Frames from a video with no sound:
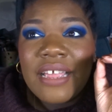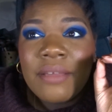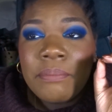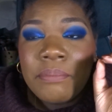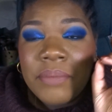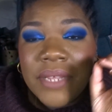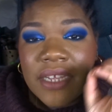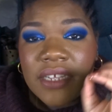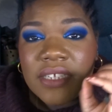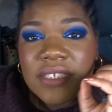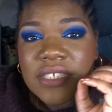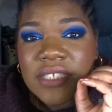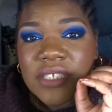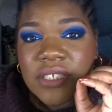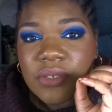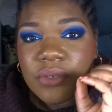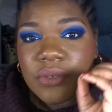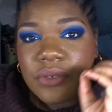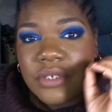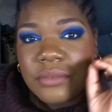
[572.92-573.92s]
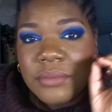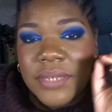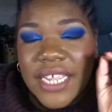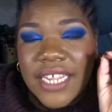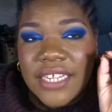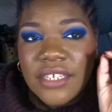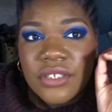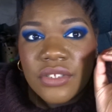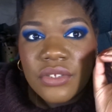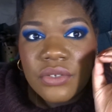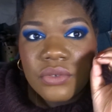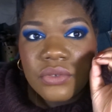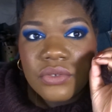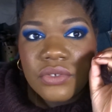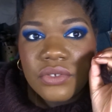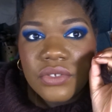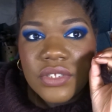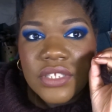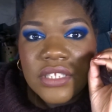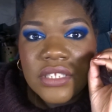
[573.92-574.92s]
because it's so creamy, I
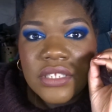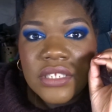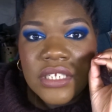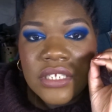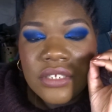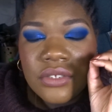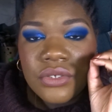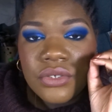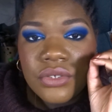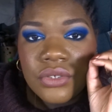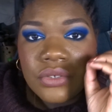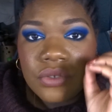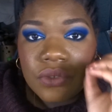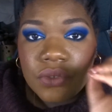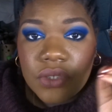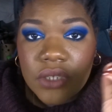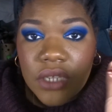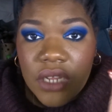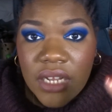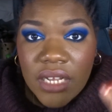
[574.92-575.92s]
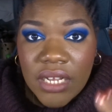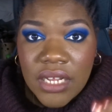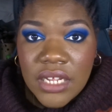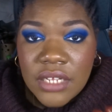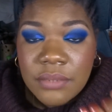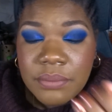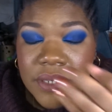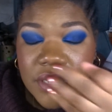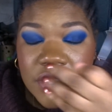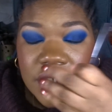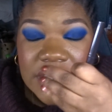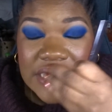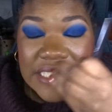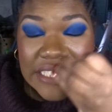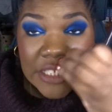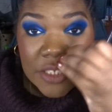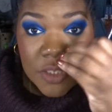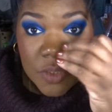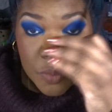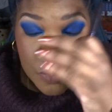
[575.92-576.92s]
don't need to use a lot because
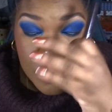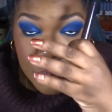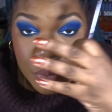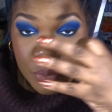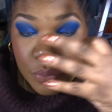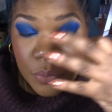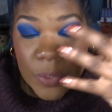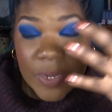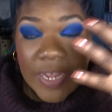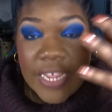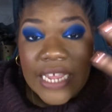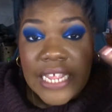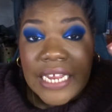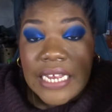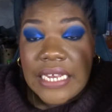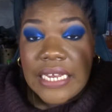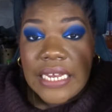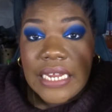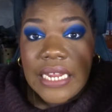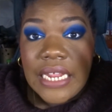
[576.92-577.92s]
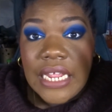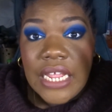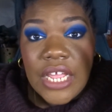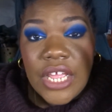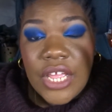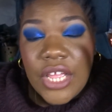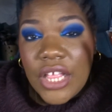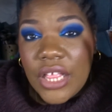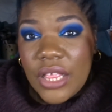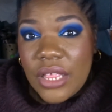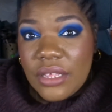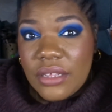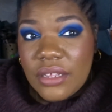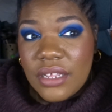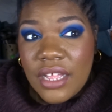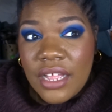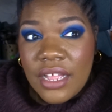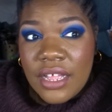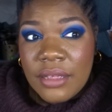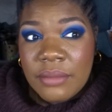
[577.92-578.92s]
it's spread.
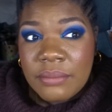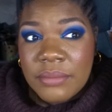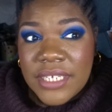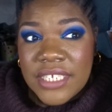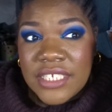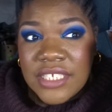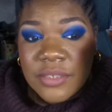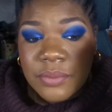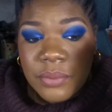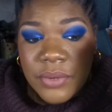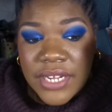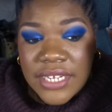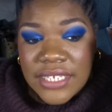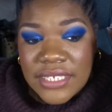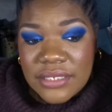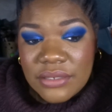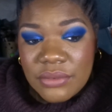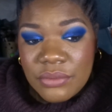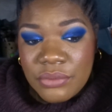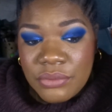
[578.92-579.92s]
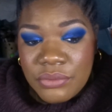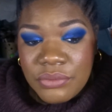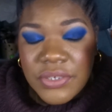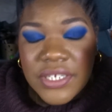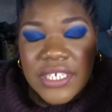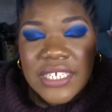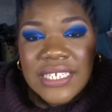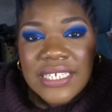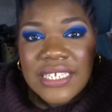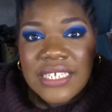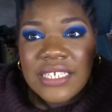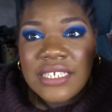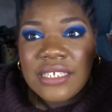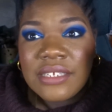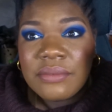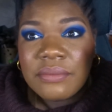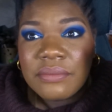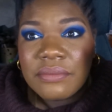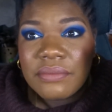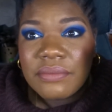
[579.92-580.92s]
It spreads
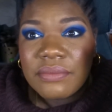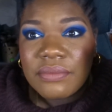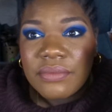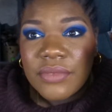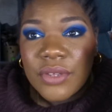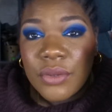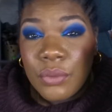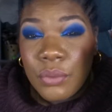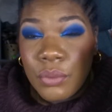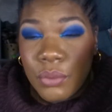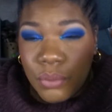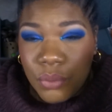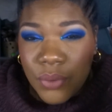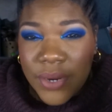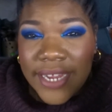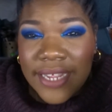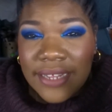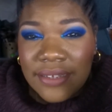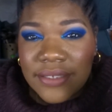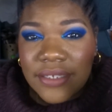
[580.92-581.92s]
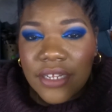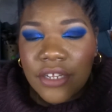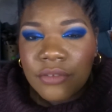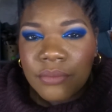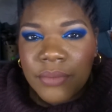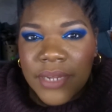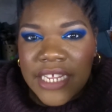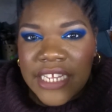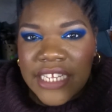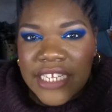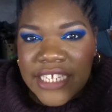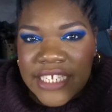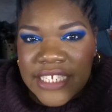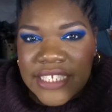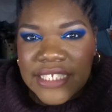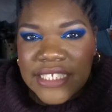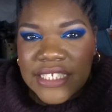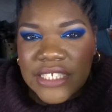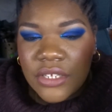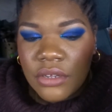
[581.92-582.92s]
really well on my
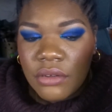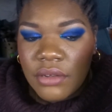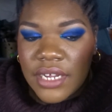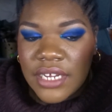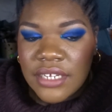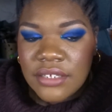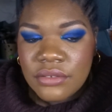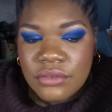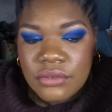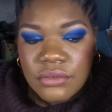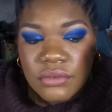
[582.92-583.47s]
lids, so I